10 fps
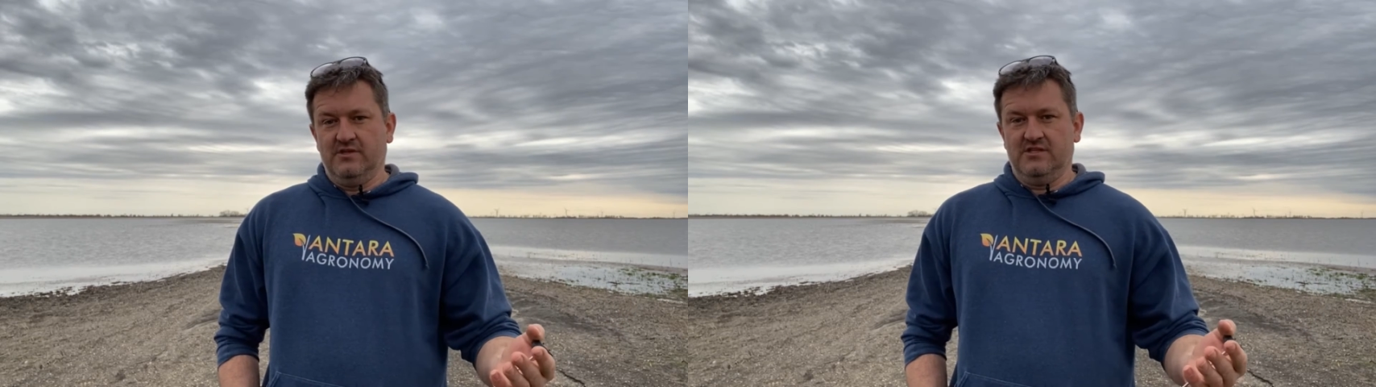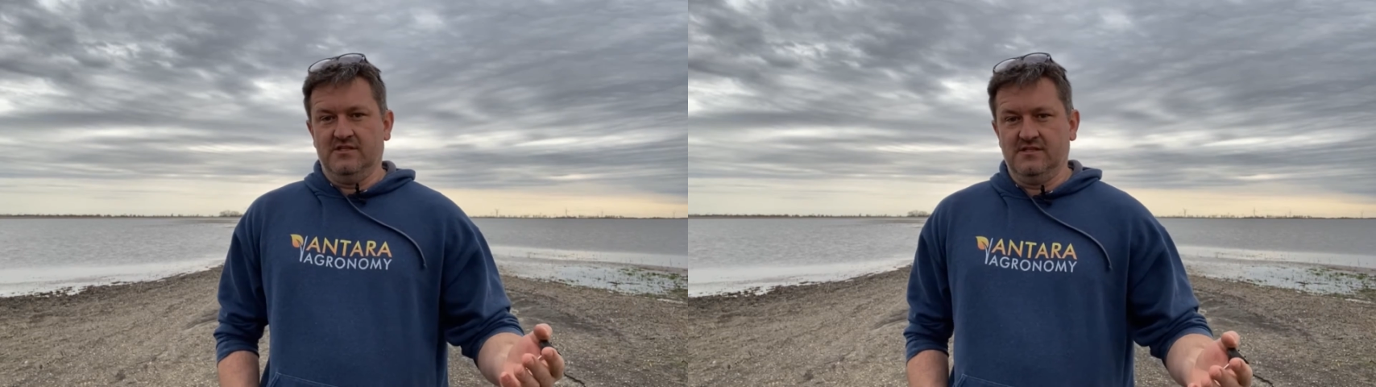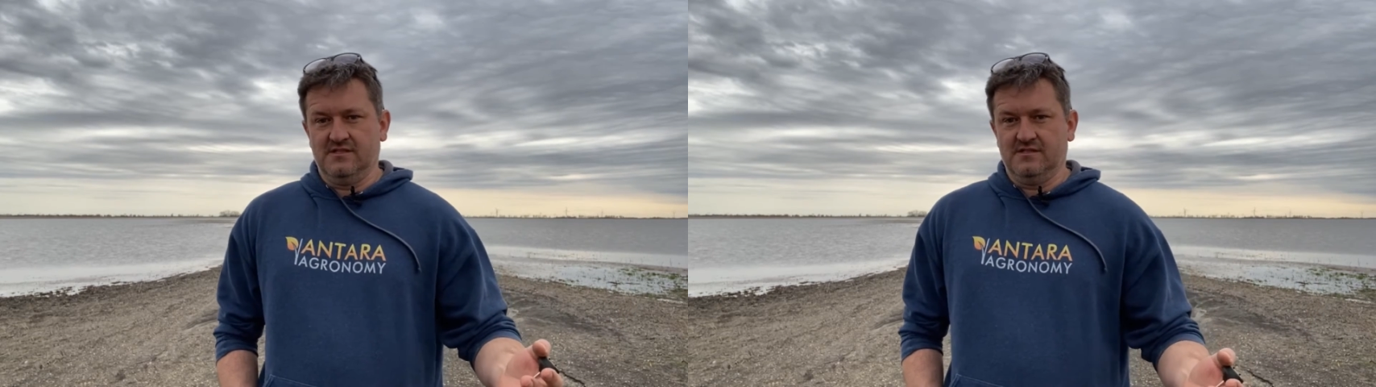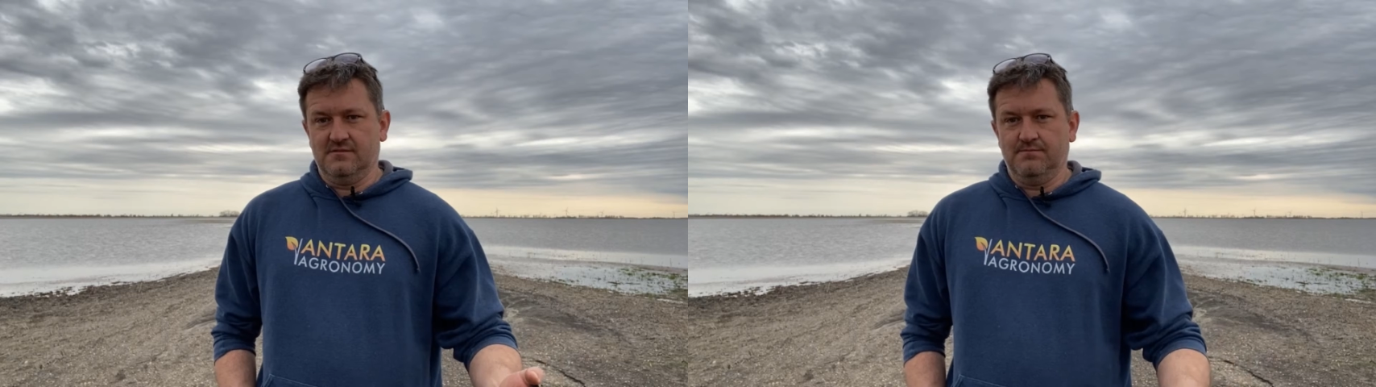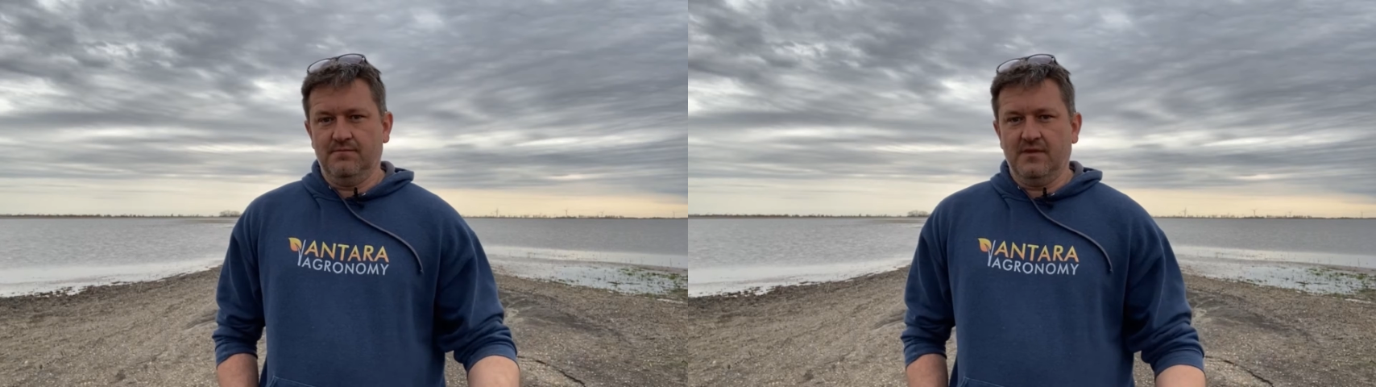which
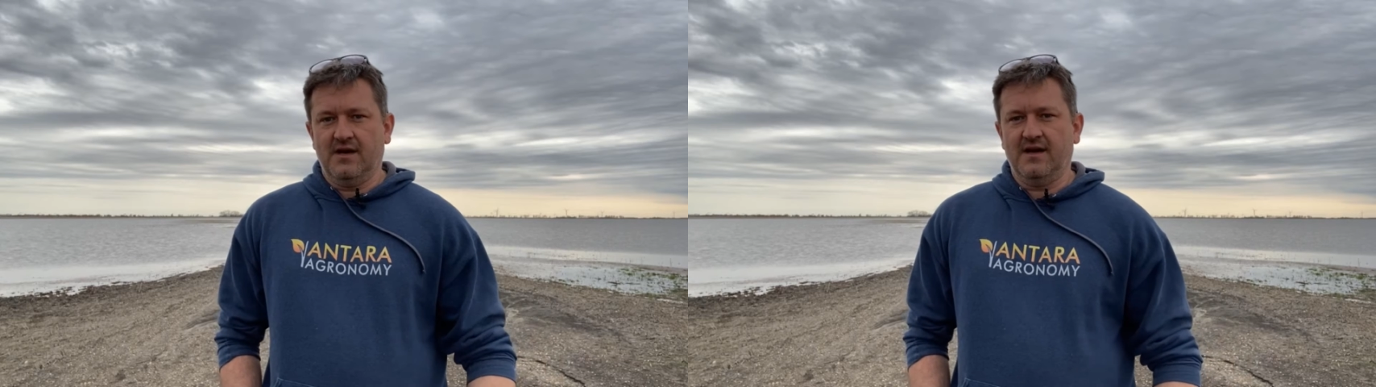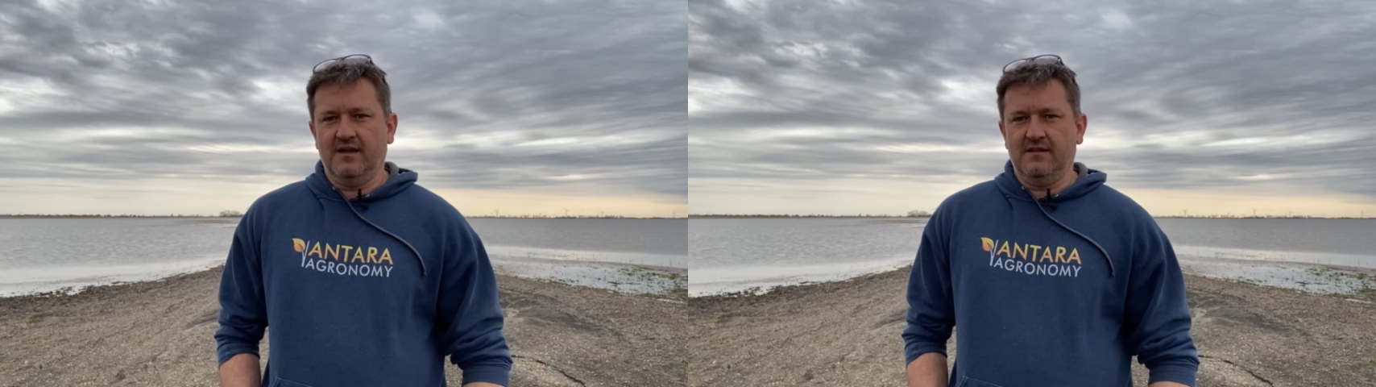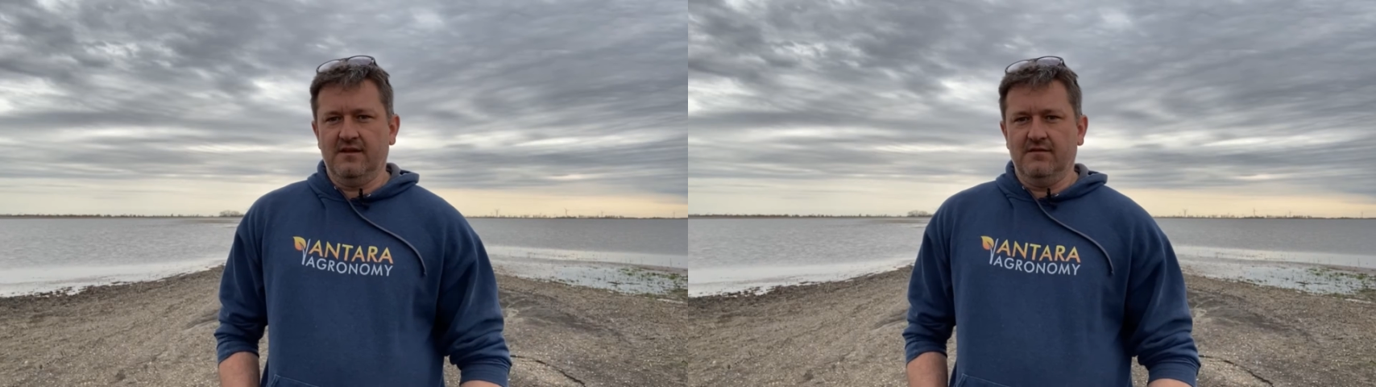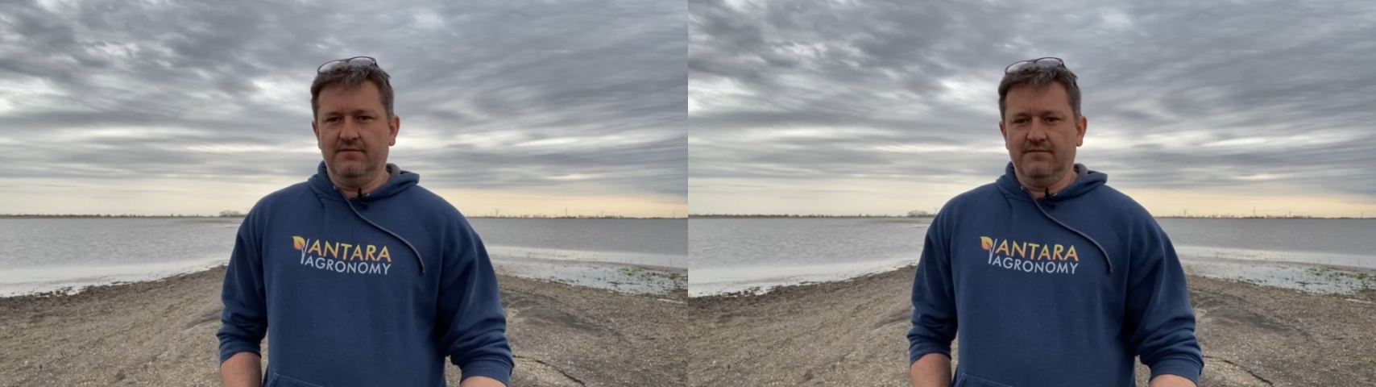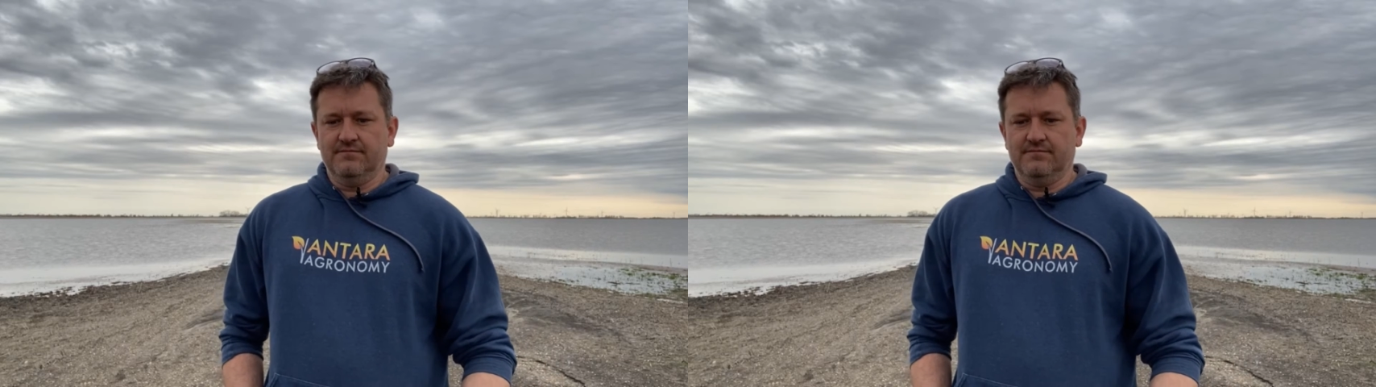is highly